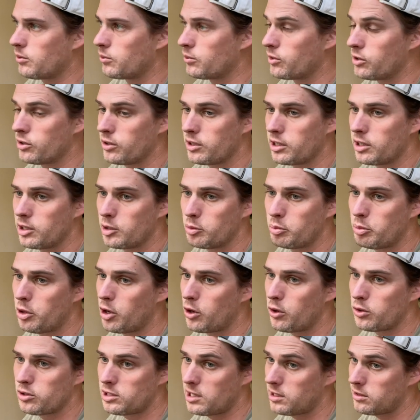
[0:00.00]
a really good
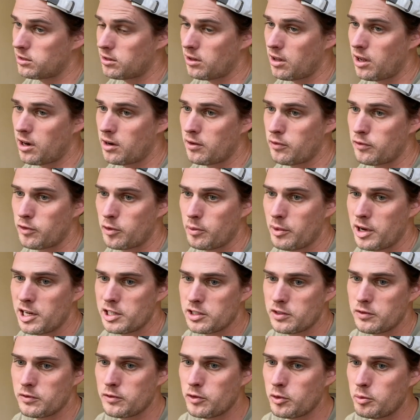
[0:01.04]
post. That's a lot of
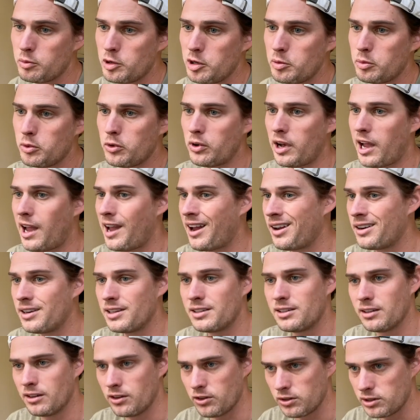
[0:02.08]
information for people, and
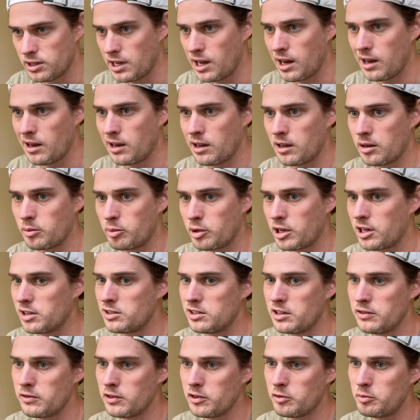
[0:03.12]
it's entertaining,
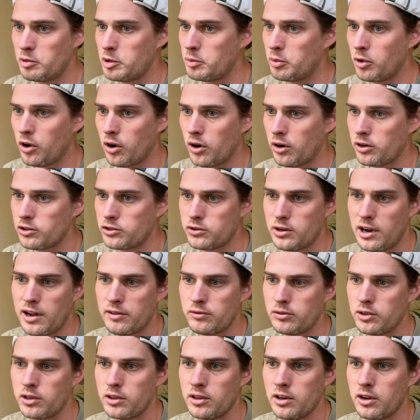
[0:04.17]
because even if people aren't
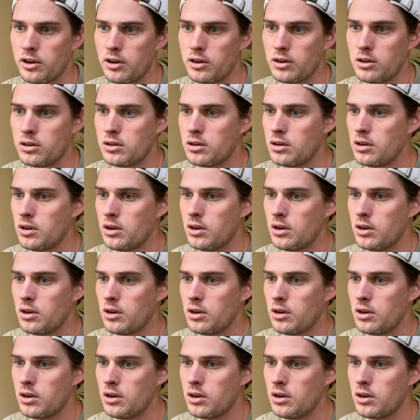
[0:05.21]
traveling there,